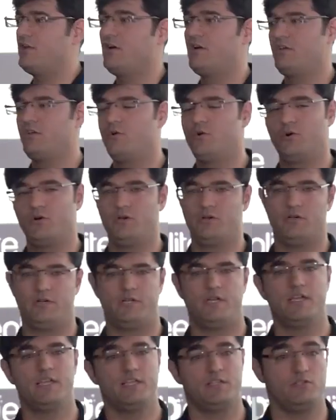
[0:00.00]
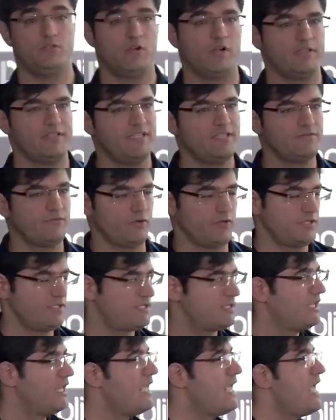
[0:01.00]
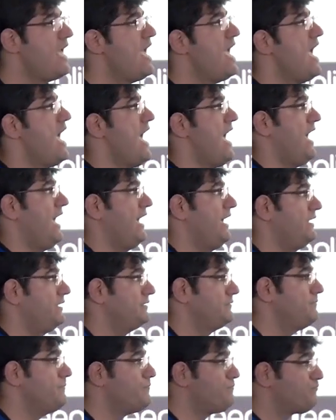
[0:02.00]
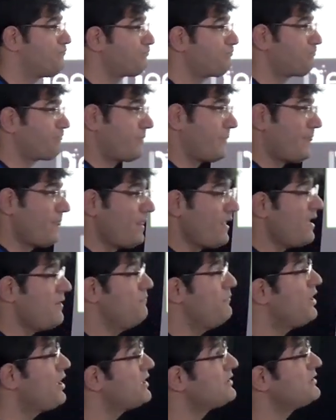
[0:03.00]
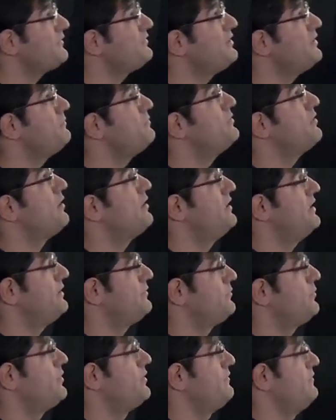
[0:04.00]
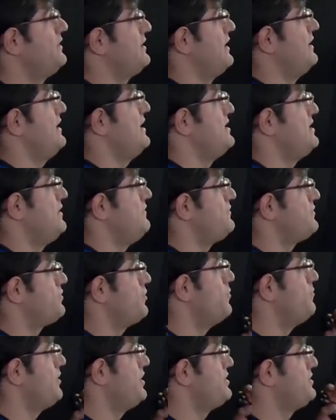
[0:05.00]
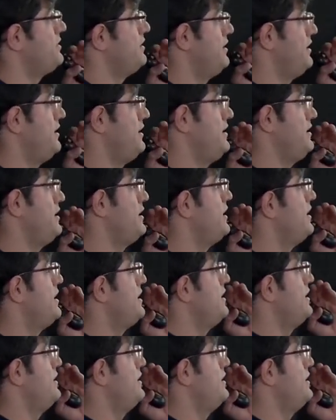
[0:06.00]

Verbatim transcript: AI or neural networks. And because of deep neural network, we can achieve so much uh,